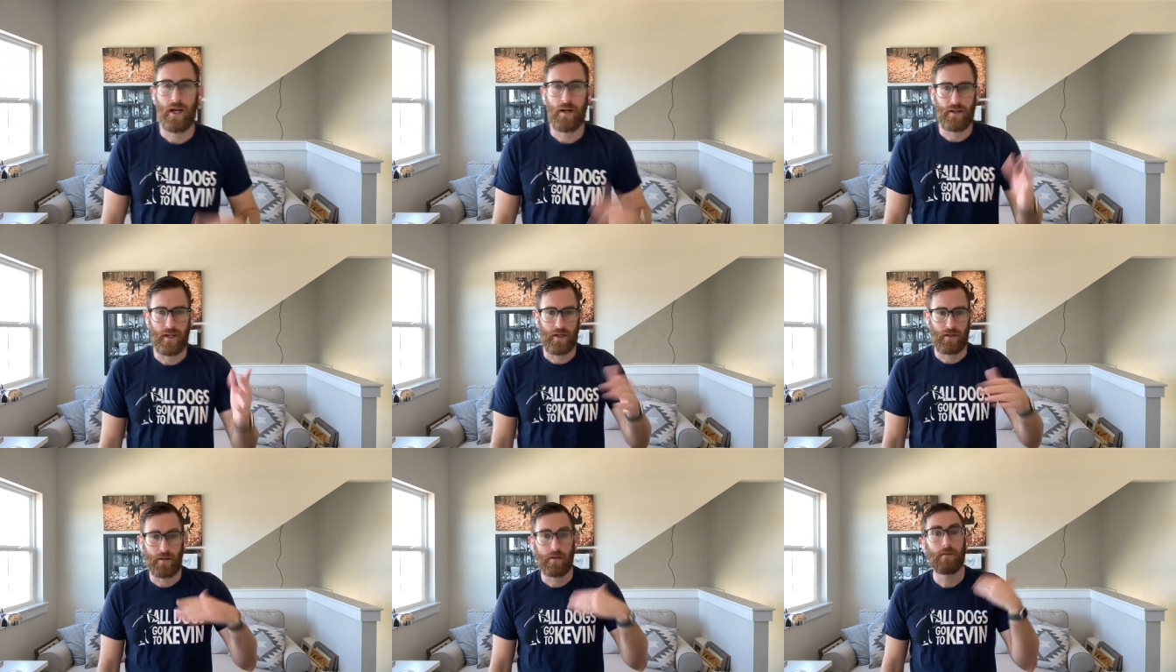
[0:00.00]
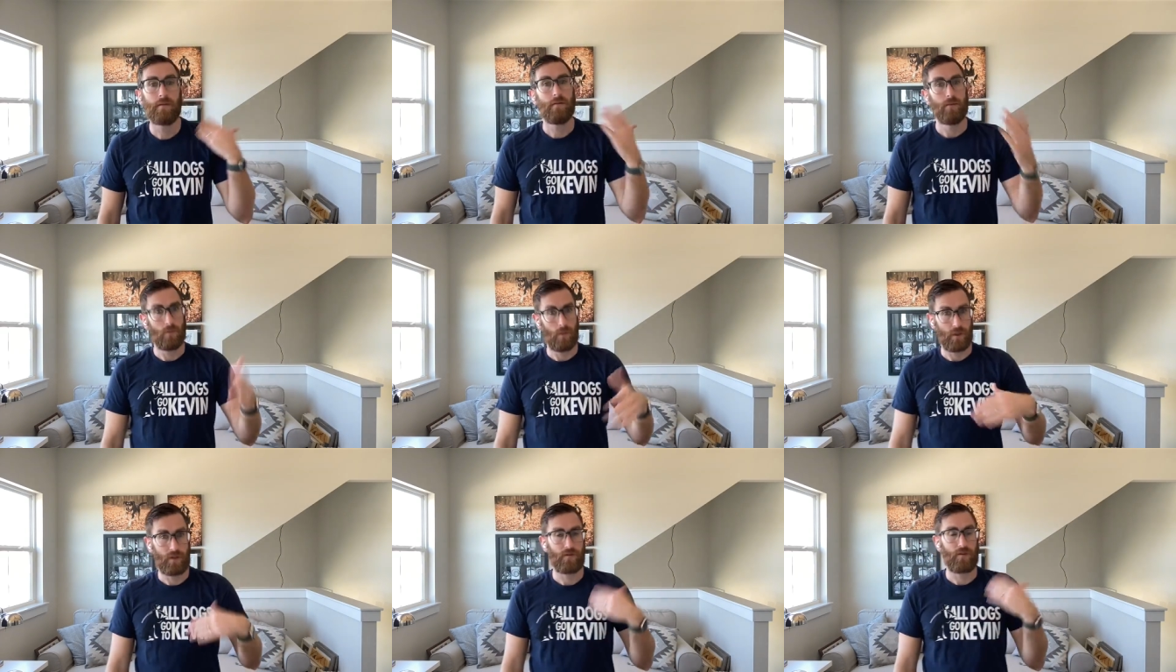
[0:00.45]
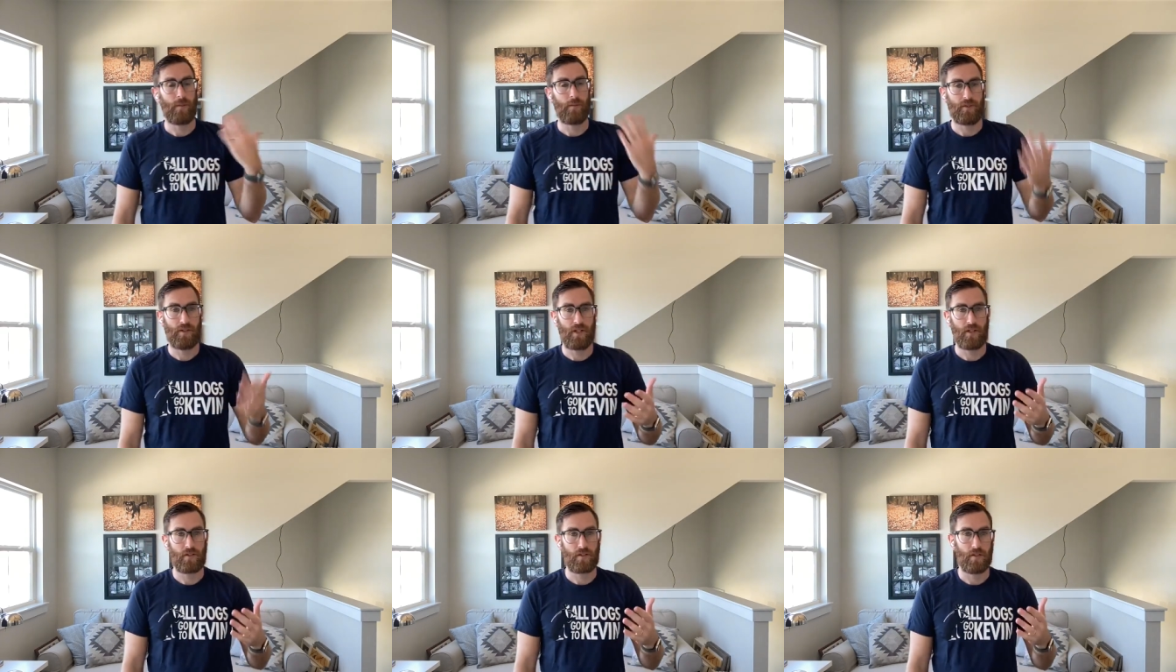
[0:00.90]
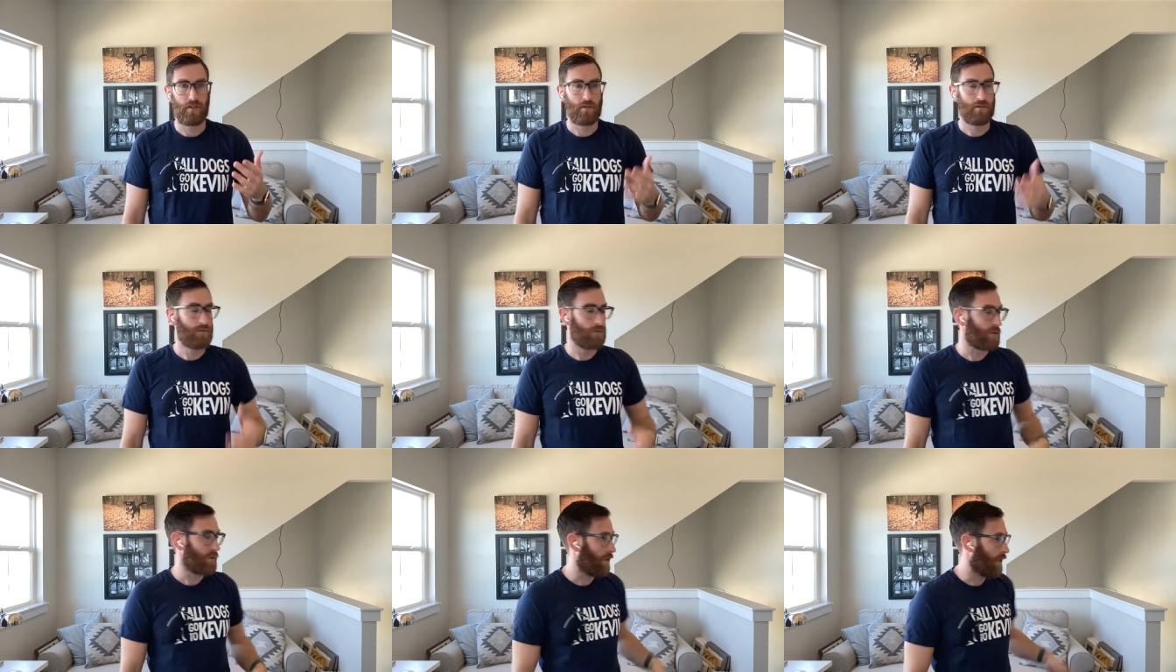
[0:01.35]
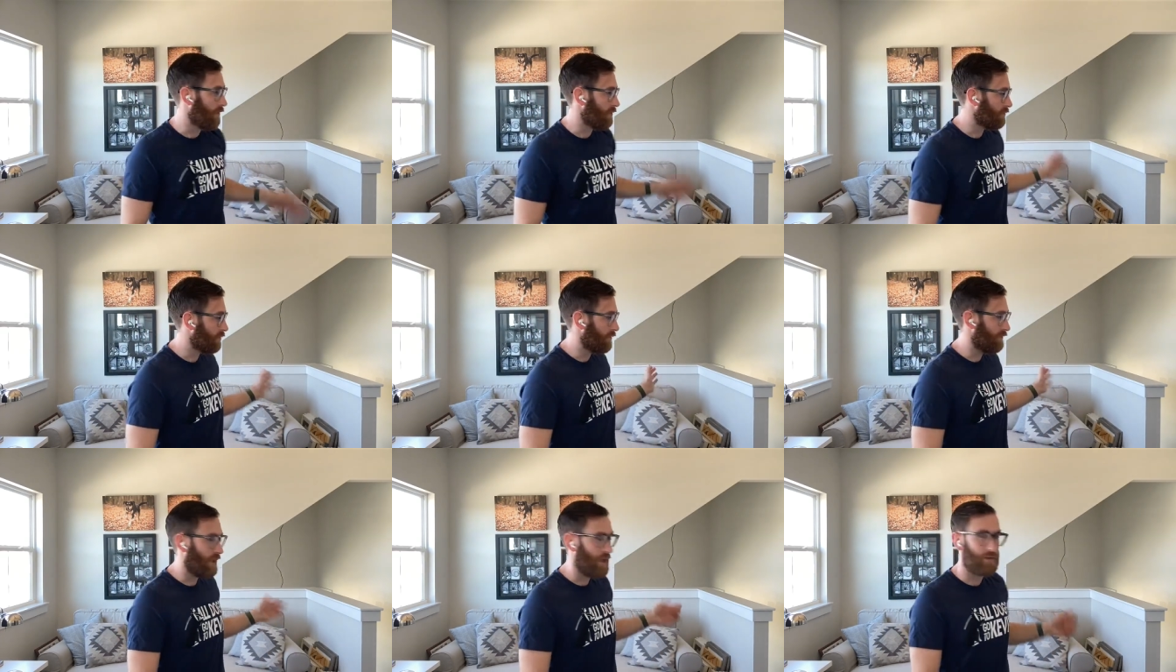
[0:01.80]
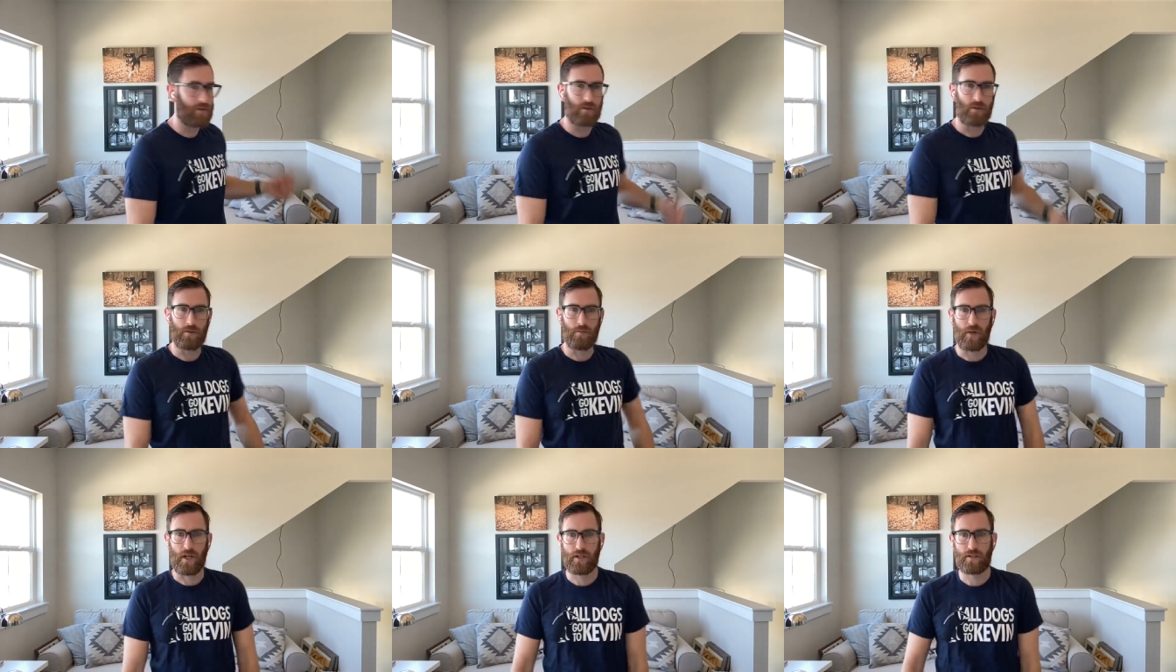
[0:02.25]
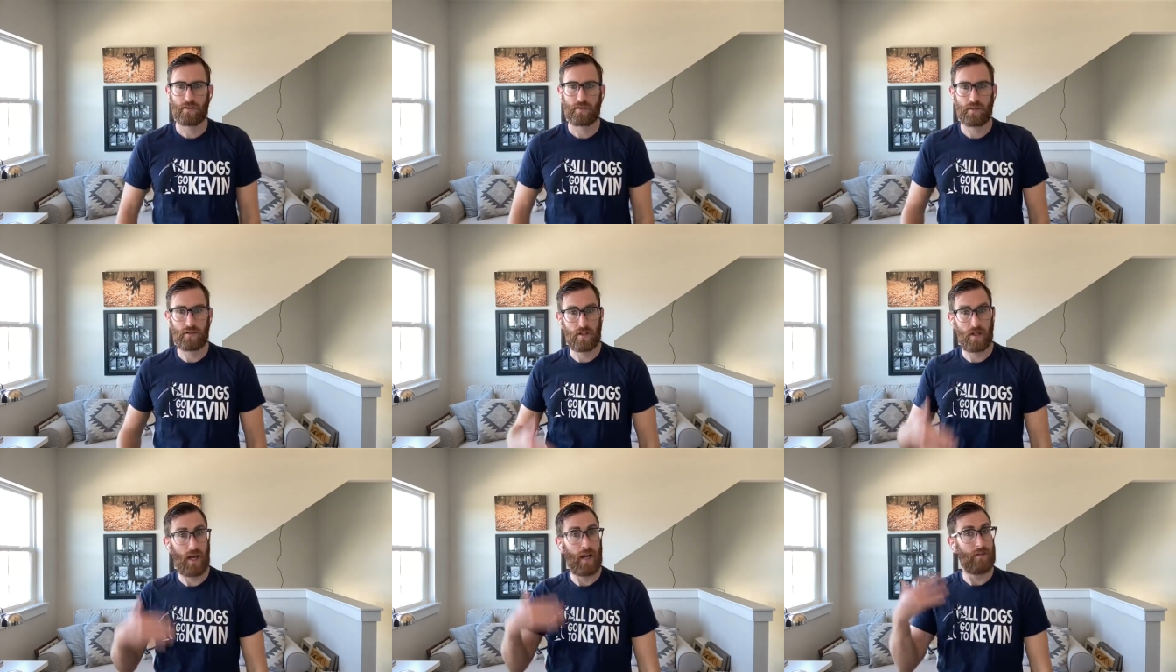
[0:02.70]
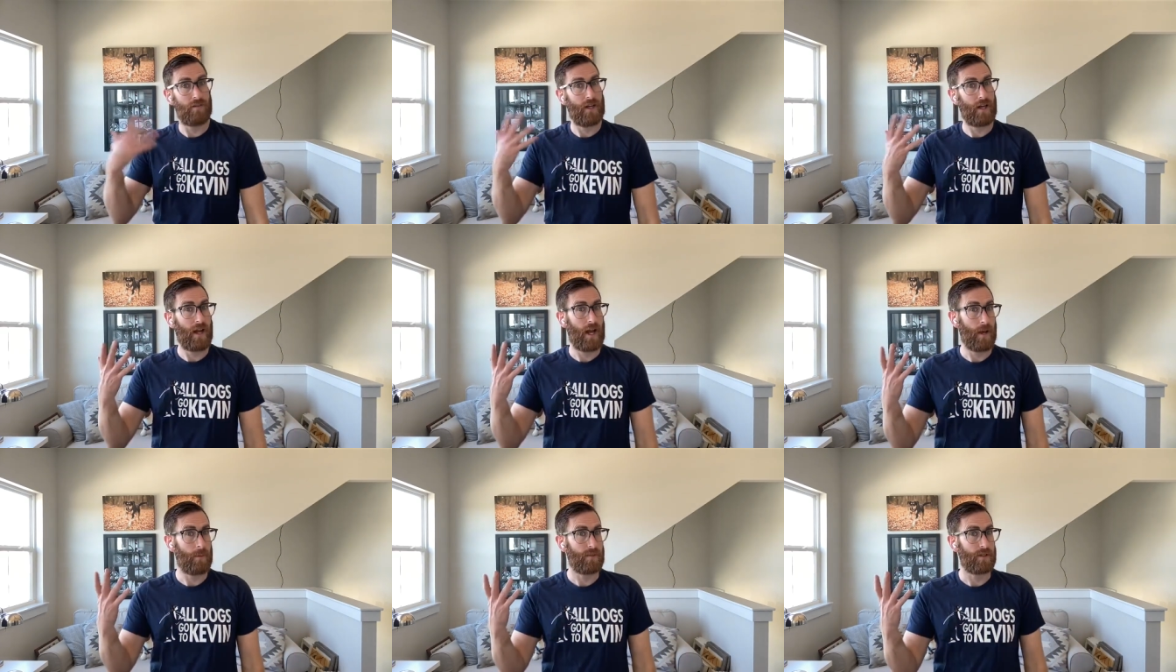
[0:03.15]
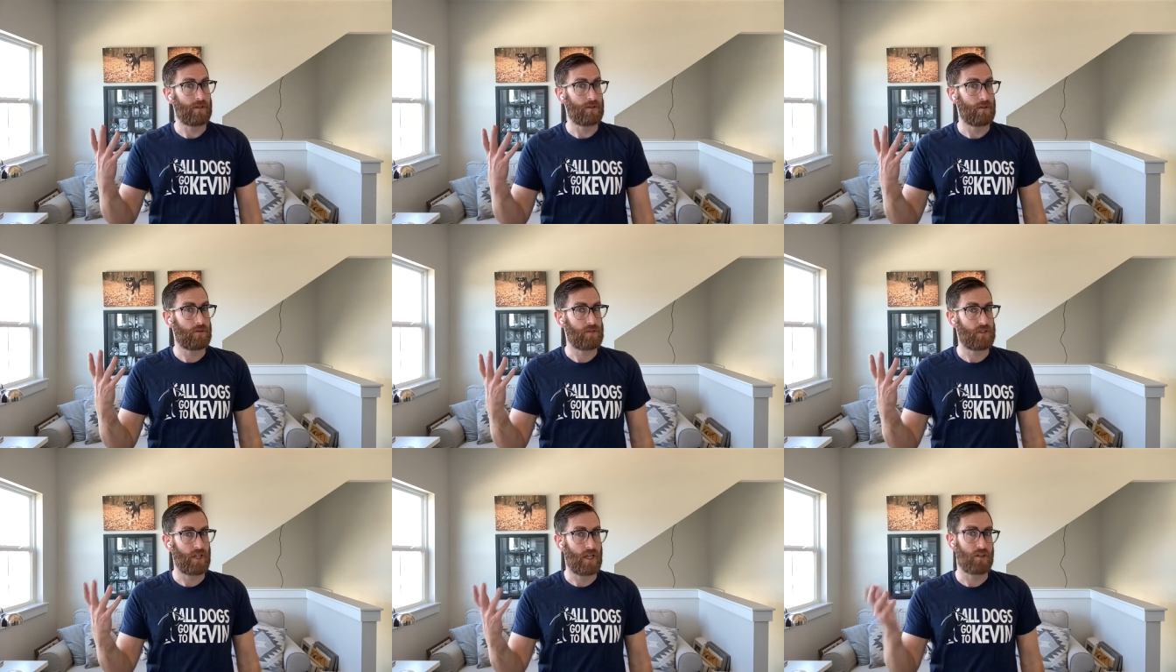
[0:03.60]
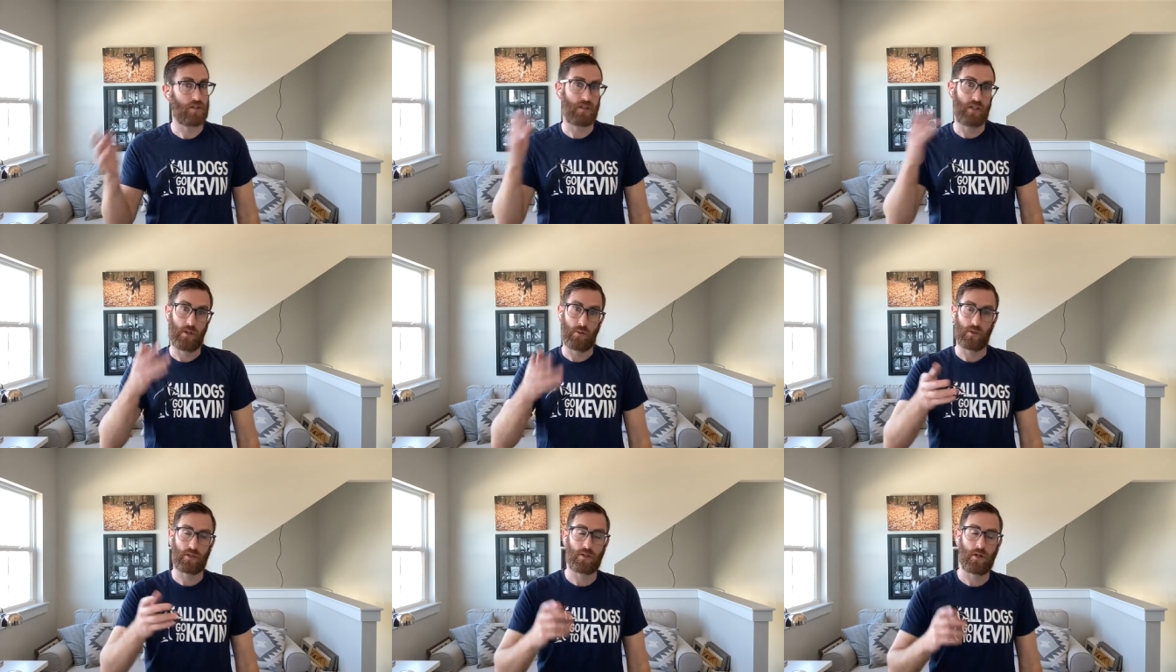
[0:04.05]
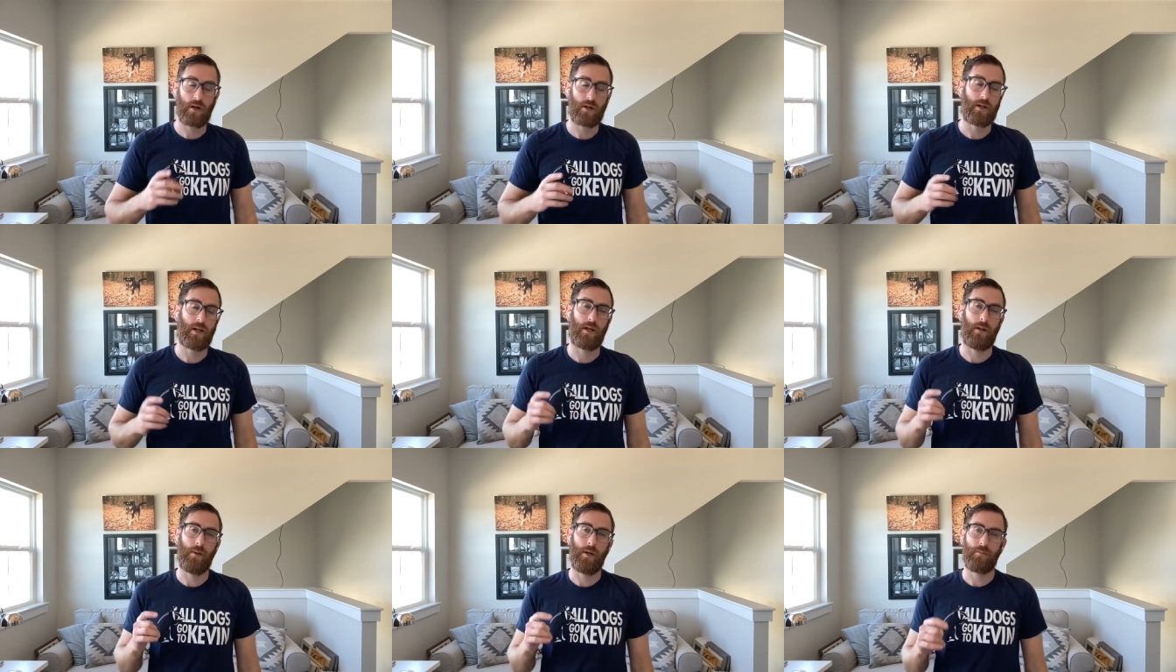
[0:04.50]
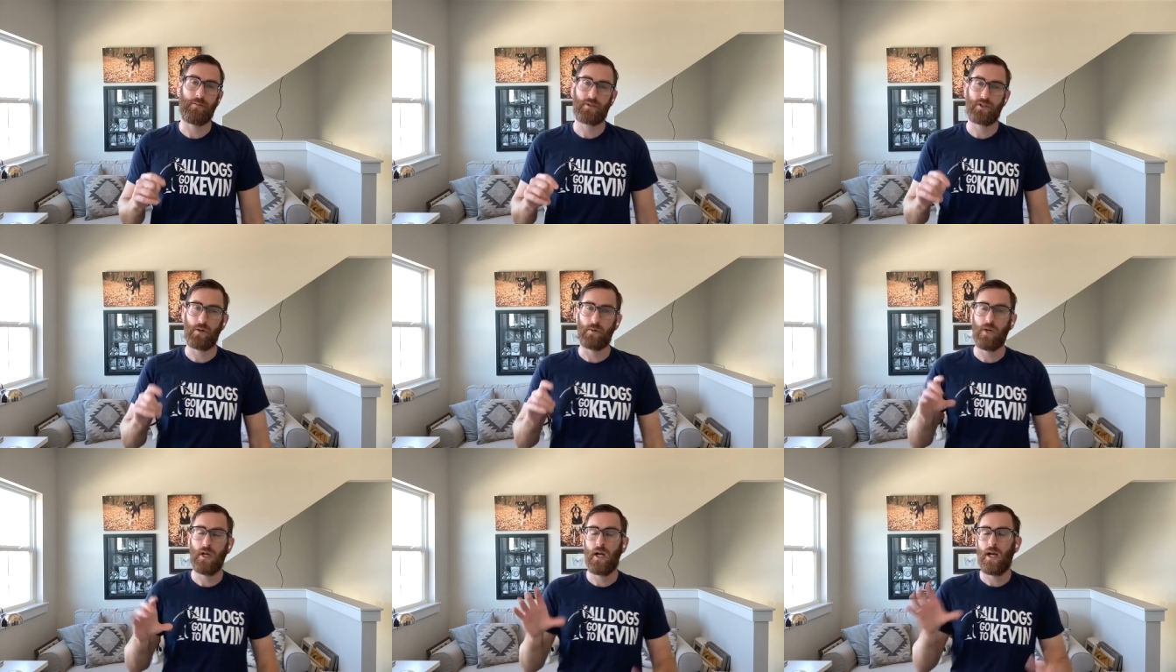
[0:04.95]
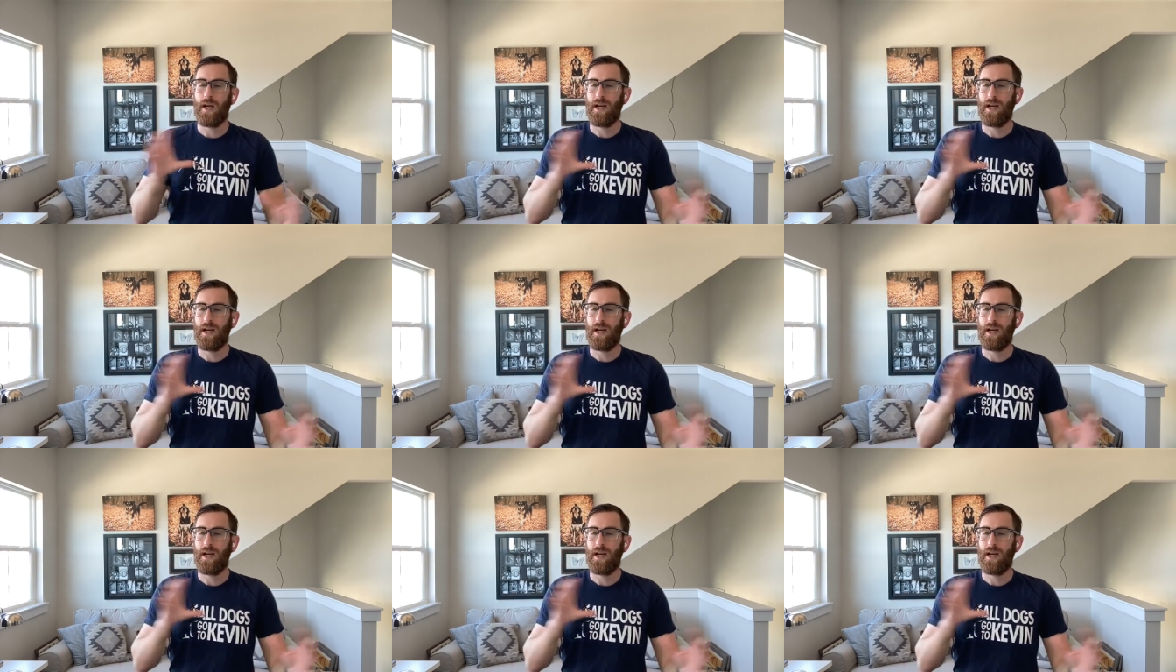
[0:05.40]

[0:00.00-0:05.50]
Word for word: and then with the repetition when cars go around you you might start to have that happy association that we're talking about so